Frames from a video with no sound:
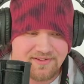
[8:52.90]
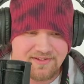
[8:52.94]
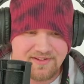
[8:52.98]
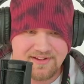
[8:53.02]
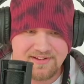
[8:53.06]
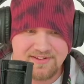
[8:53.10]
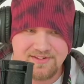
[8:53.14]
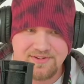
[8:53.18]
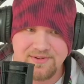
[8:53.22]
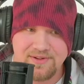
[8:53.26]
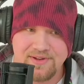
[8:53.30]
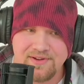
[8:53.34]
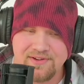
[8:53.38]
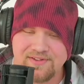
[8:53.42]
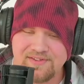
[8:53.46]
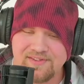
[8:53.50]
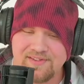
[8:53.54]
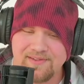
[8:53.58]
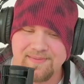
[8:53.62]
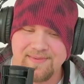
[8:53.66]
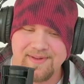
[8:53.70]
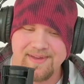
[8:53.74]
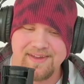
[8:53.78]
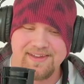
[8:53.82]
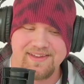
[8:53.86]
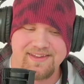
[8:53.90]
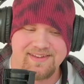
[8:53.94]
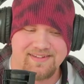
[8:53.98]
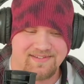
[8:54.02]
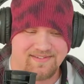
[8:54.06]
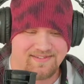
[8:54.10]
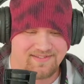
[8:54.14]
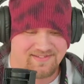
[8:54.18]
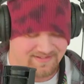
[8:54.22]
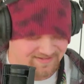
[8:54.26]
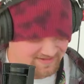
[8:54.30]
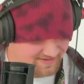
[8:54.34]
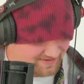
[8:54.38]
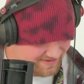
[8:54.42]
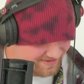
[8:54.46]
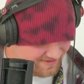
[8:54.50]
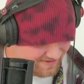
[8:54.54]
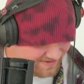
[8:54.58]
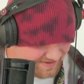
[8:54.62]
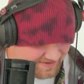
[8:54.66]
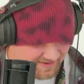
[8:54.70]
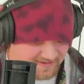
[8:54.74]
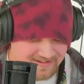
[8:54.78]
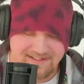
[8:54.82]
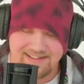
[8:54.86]
like 2 years in the making.
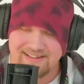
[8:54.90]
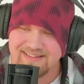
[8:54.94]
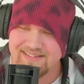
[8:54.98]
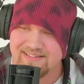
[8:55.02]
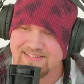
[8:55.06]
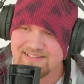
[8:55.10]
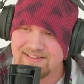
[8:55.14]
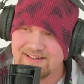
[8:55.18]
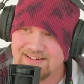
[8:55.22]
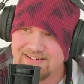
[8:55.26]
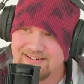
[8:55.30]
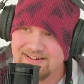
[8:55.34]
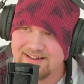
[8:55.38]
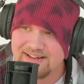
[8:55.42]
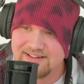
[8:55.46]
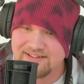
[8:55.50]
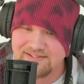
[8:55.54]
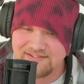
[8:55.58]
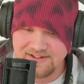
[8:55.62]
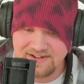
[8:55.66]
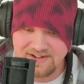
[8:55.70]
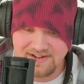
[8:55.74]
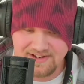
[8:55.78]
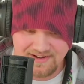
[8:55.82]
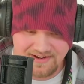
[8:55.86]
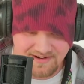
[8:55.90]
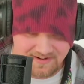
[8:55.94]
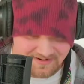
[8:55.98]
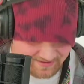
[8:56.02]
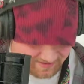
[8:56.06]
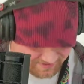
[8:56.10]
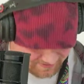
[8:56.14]
A little nice ditty here.